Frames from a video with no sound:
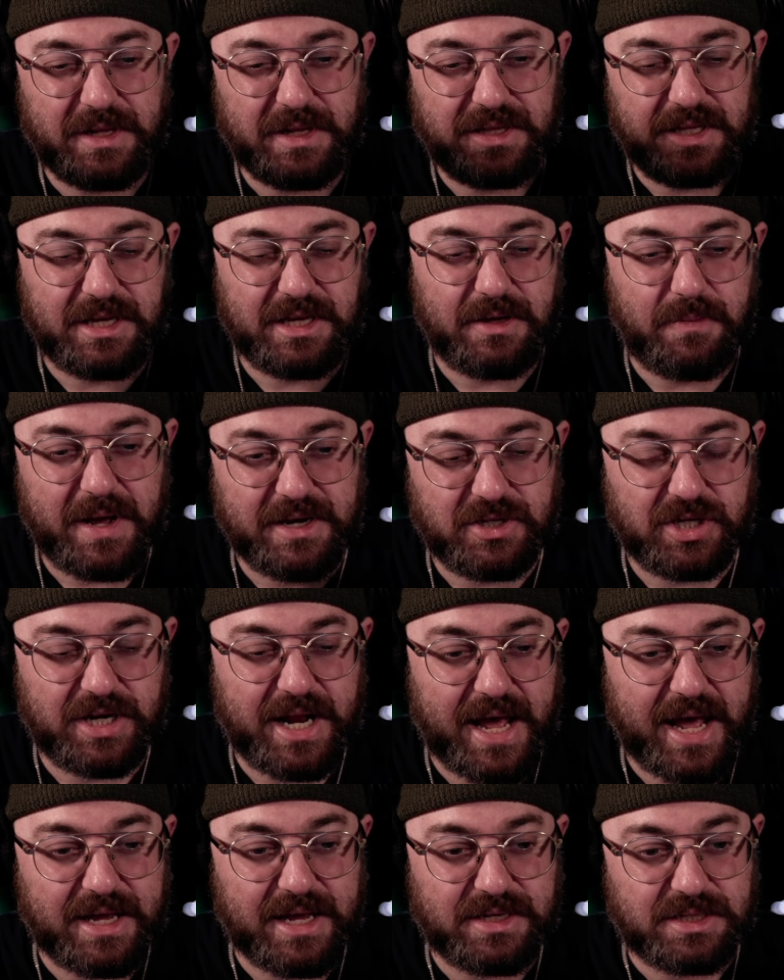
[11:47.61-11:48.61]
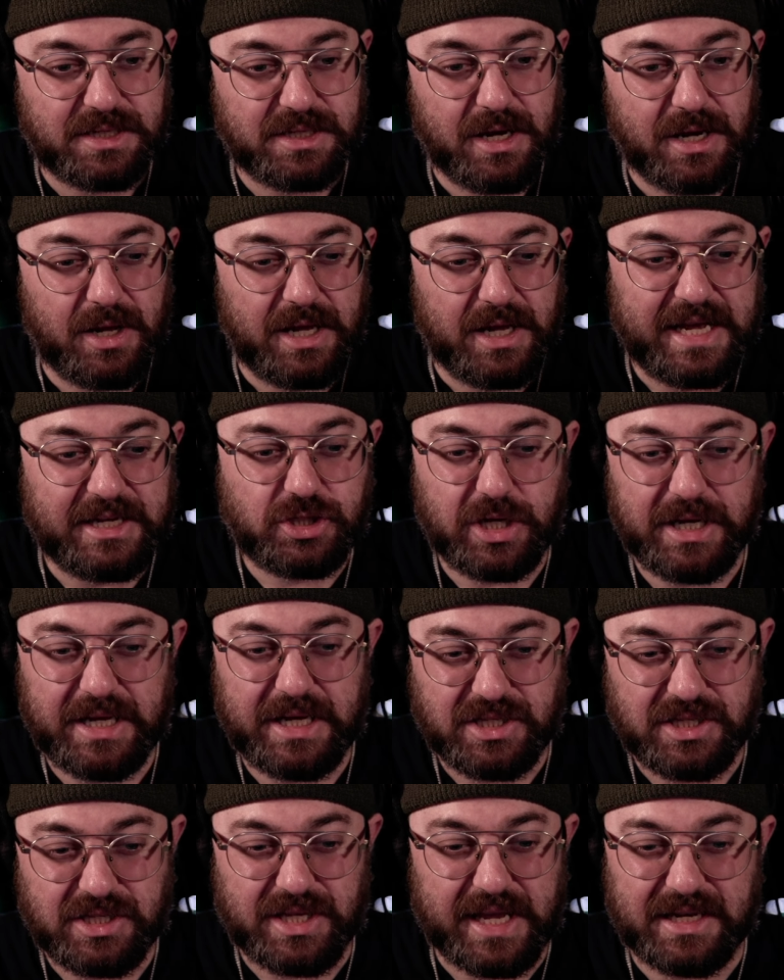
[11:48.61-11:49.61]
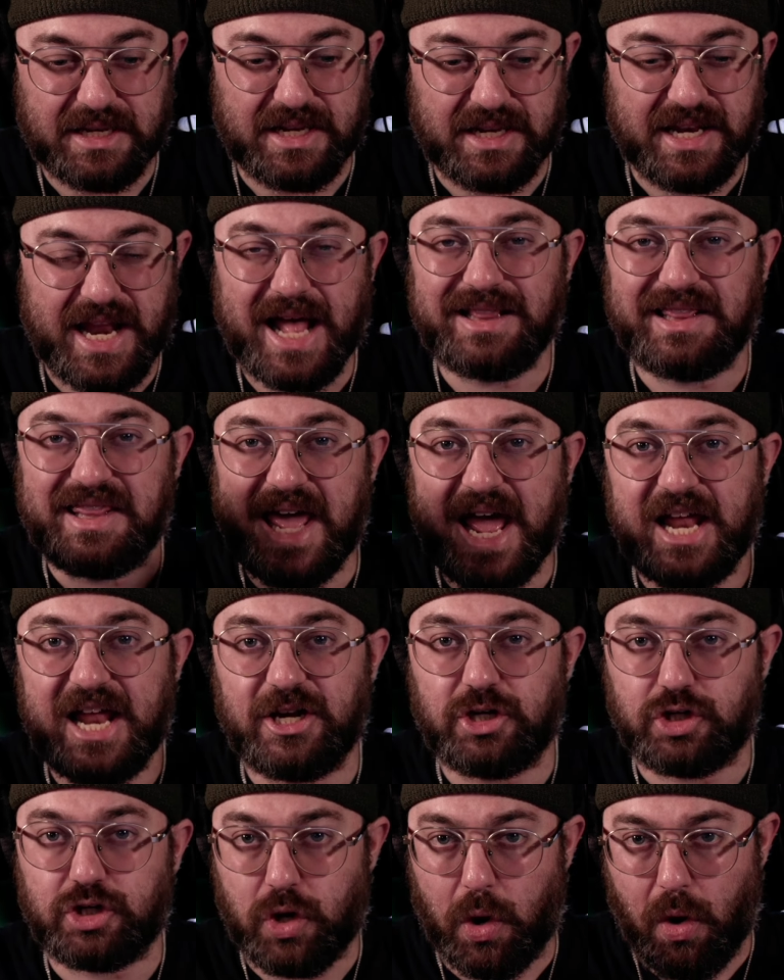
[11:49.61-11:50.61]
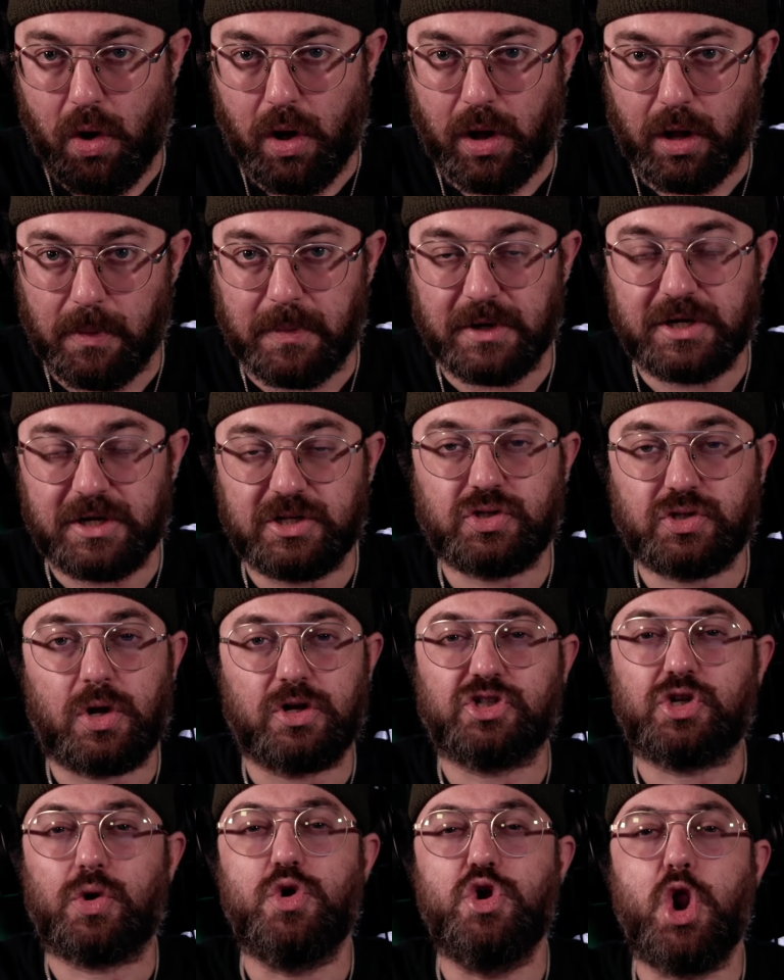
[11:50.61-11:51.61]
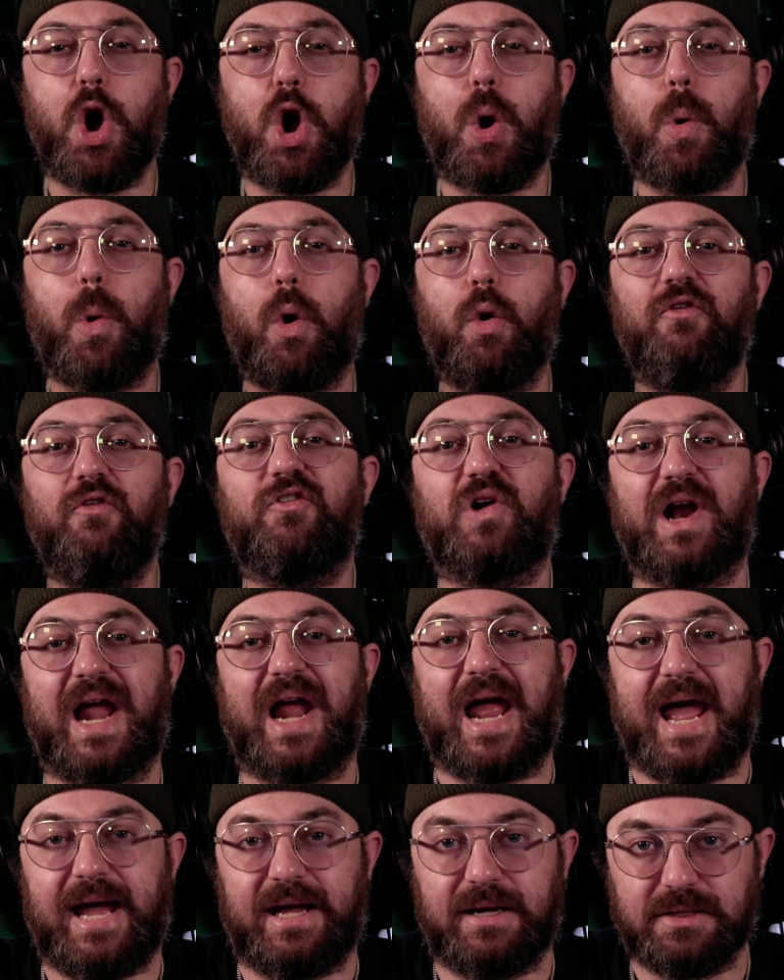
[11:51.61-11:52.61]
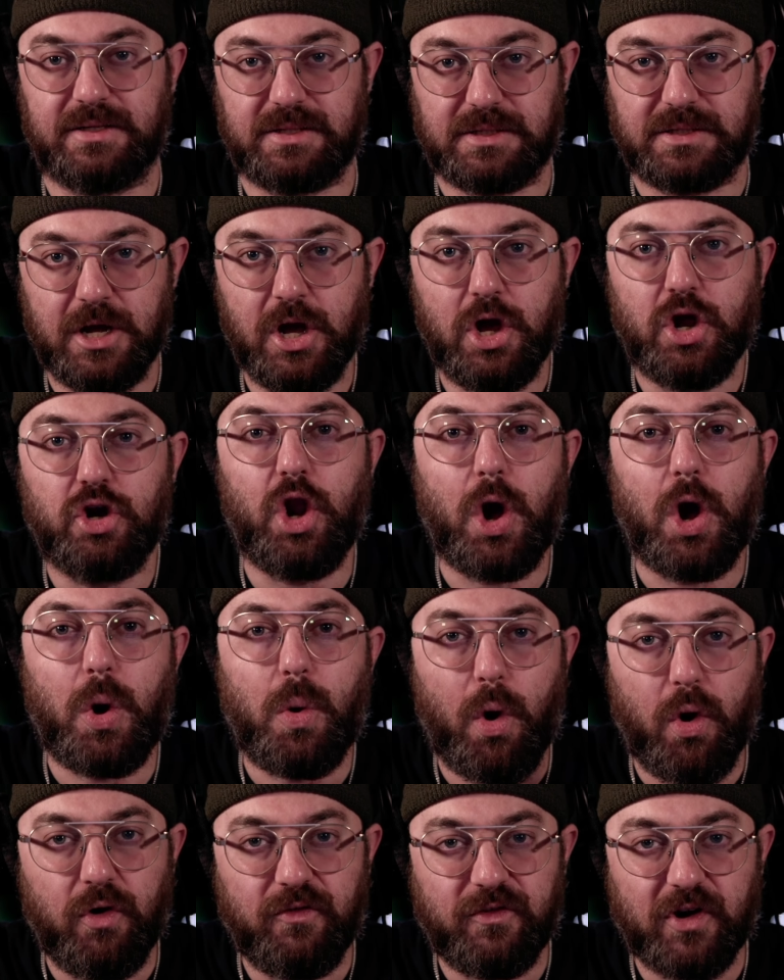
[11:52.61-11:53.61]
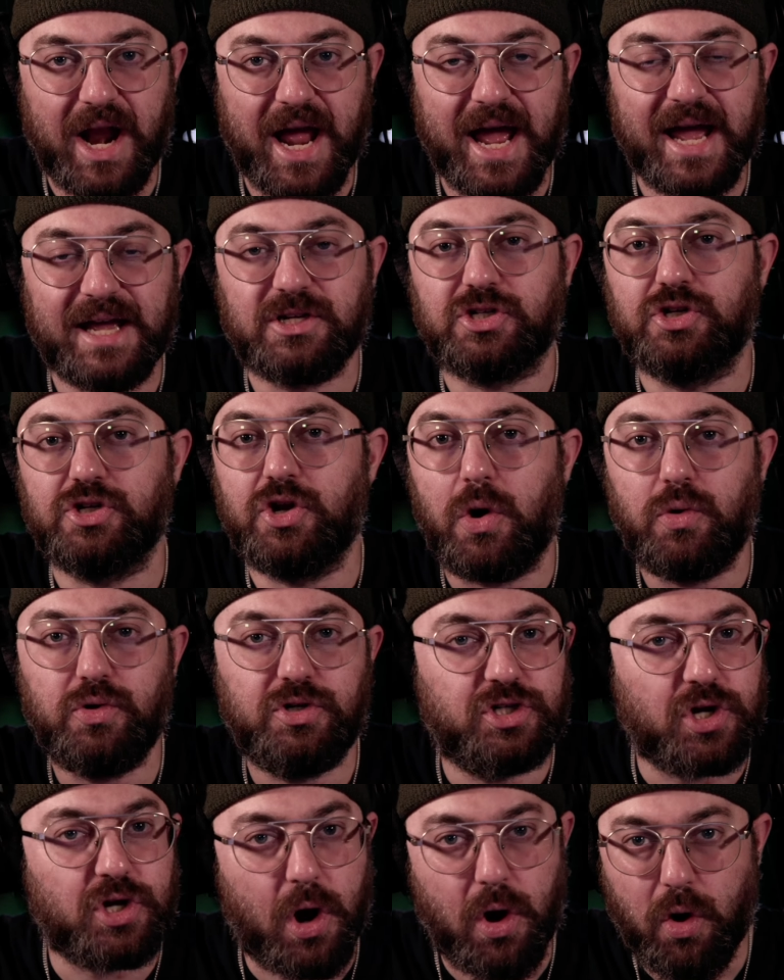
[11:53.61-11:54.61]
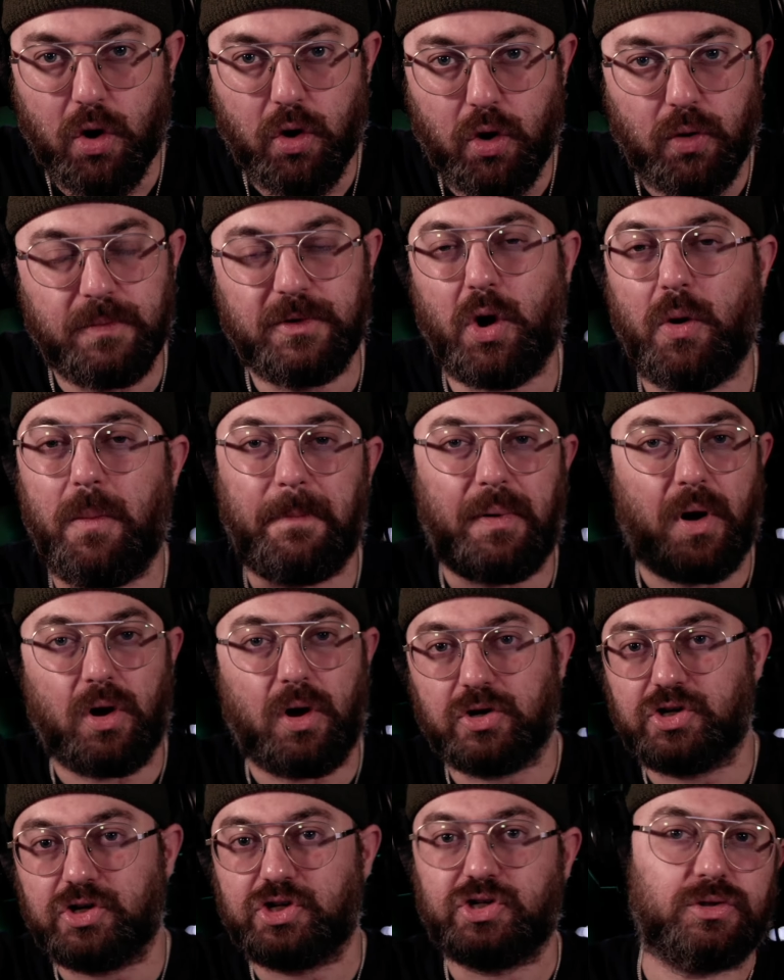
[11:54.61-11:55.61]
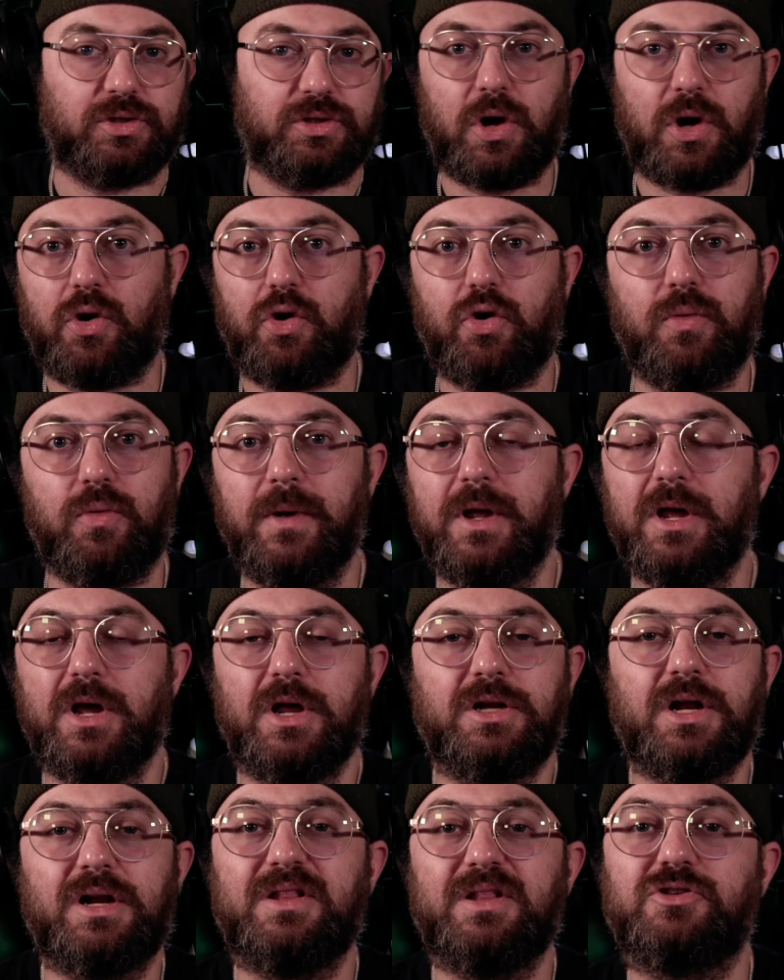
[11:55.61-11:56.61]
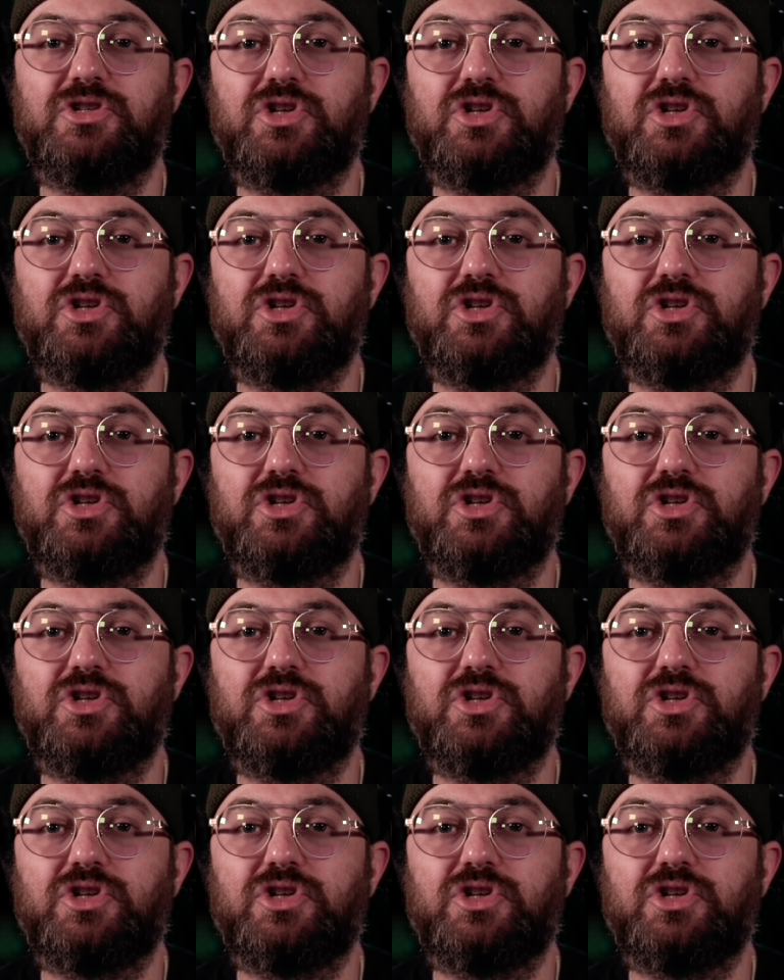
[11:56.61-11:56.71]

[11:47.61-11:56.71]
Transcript: I think he mentioned has it's it's like not that tall, but it's also no overhangs, no overhangs, no dome, no partial dome. None.